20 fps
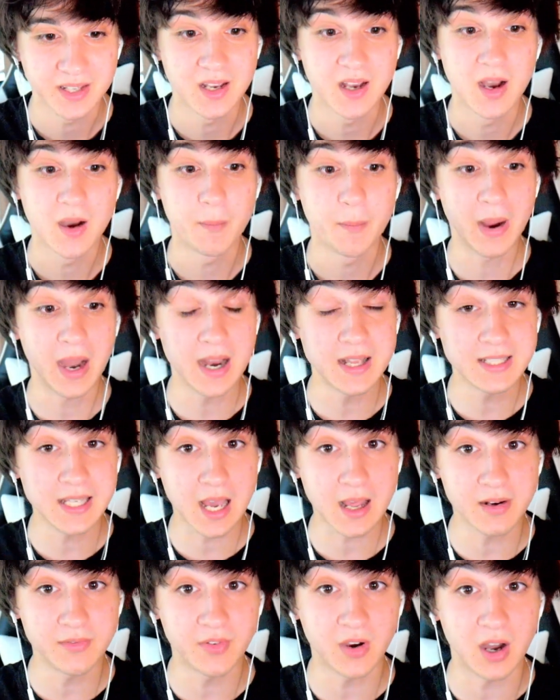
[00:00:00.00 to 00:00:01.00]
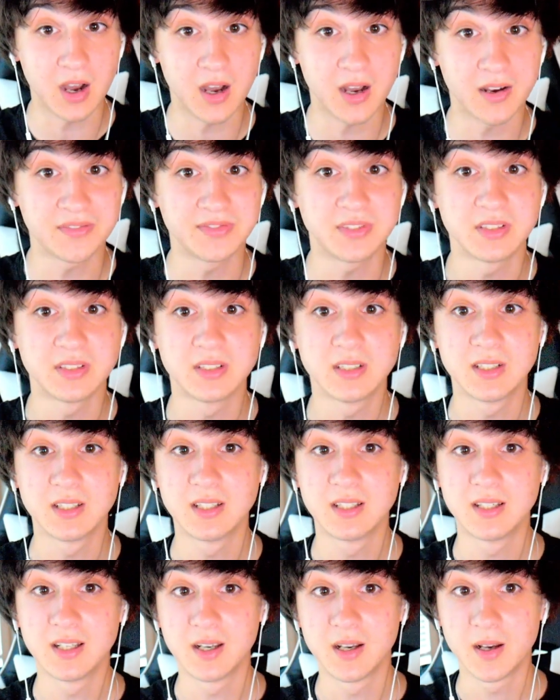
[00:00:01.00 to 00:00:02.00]
Parents got involved.
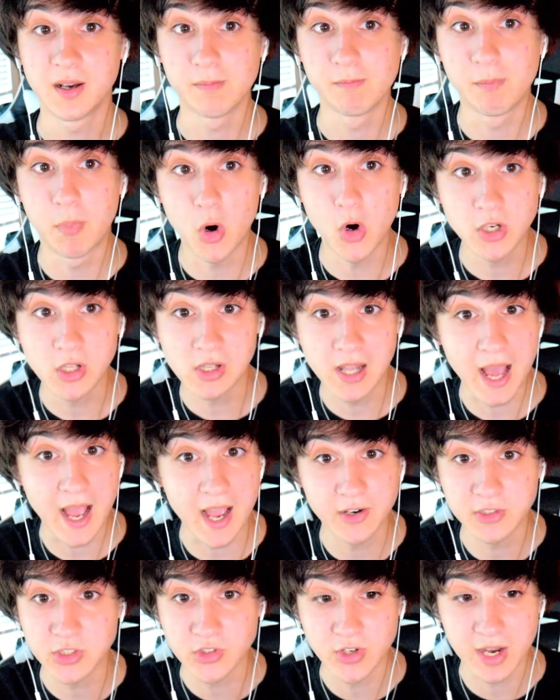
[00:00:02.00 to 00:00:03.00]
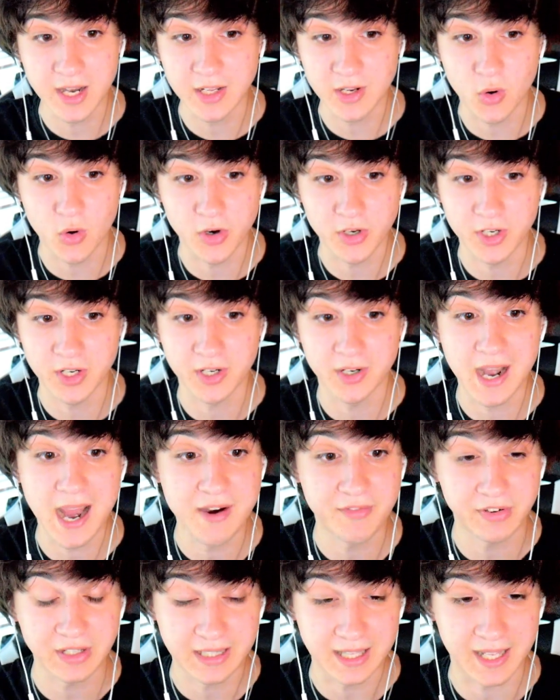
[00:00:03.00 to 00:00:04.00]
Borderline restraining order,
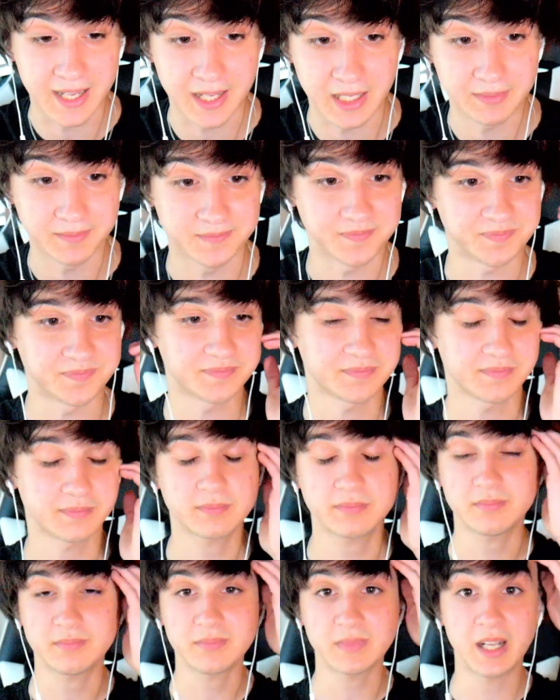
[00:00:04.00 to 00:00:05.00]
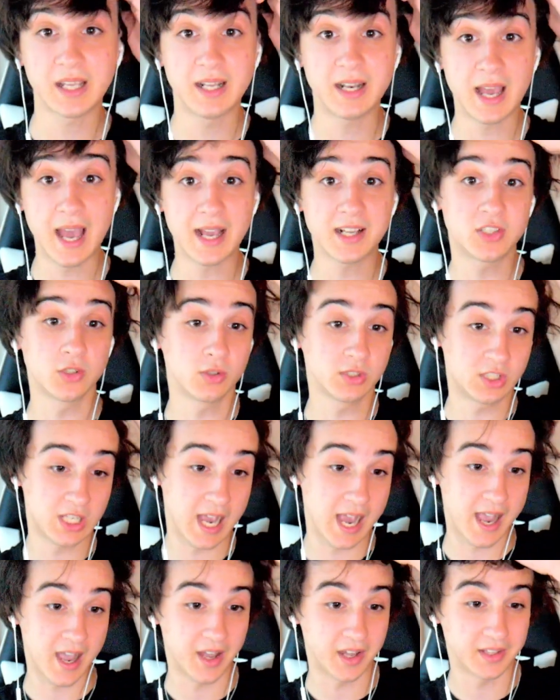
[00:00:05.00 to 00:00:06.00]
everything. An actual
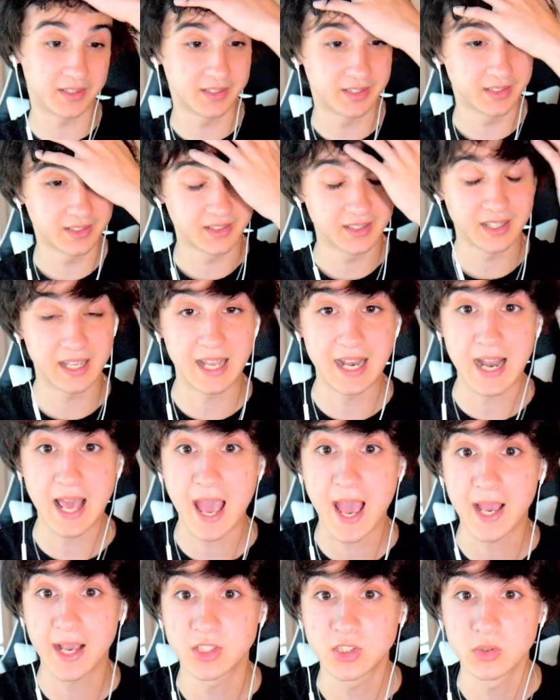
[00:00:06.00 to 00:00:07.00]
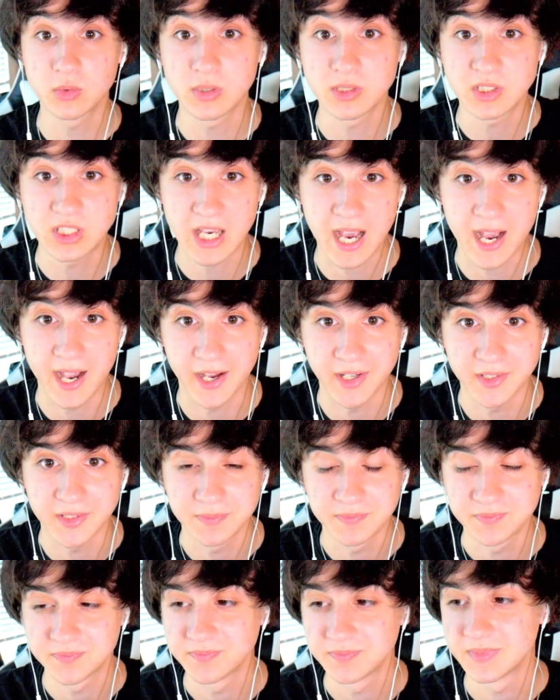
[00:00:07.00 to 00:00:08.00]
child.
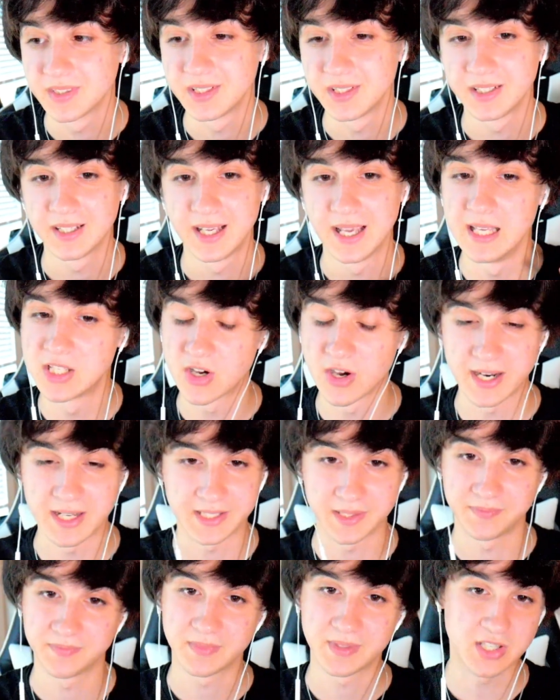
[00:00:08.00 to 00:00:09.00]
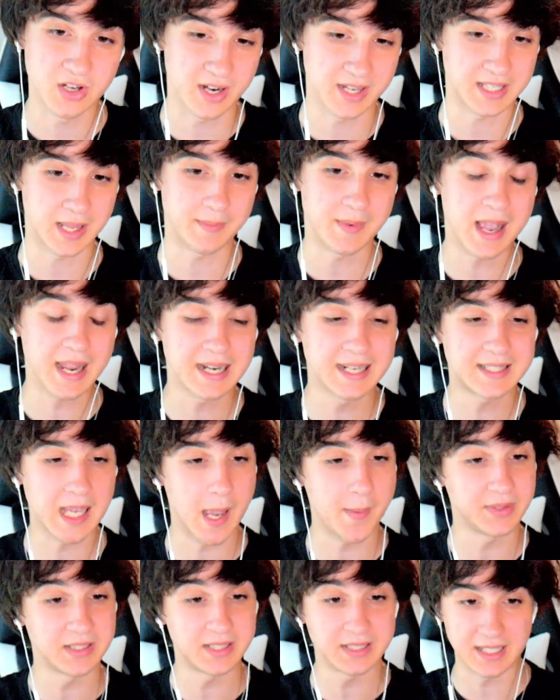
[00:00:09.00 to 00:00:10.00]
It's crazy. I'm not going to tap
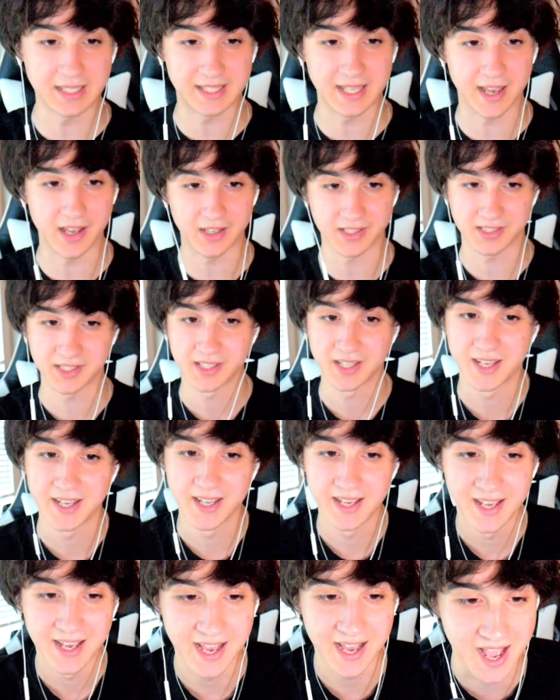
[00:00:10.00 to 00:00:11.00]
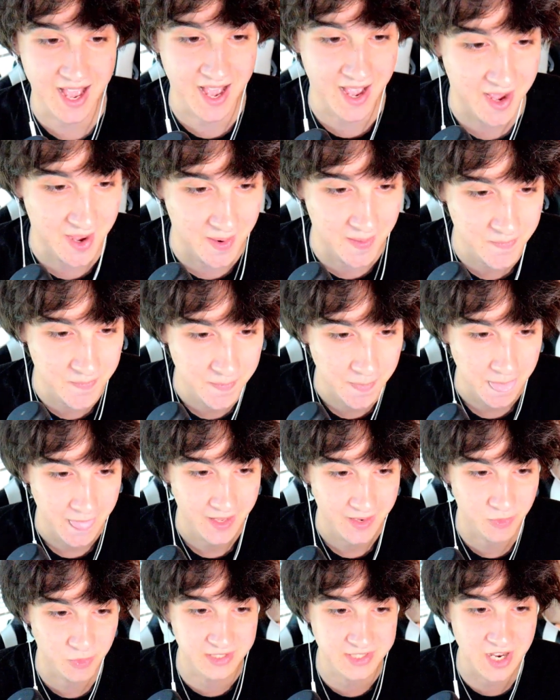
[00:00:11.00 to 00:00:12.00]
into details.
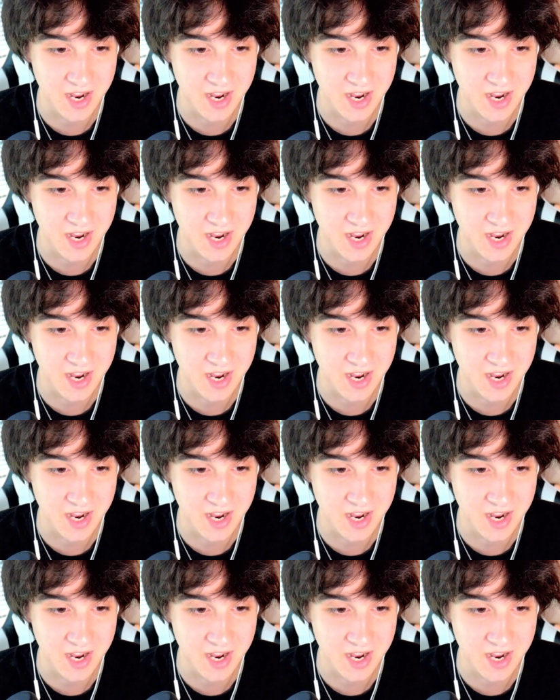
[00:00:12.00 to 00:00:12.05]
We're talking